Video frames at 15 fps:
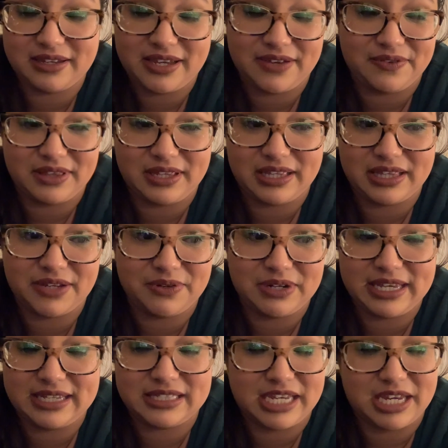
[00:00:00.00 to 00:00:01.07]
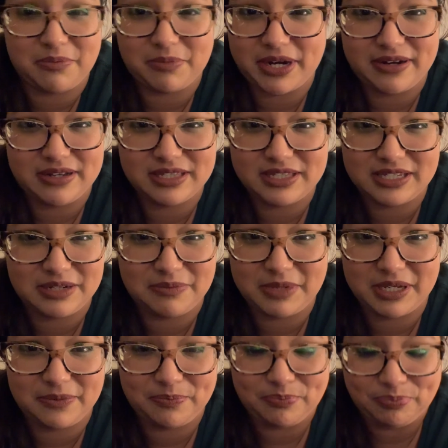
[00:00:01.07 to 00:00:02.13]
They were like second parents to me.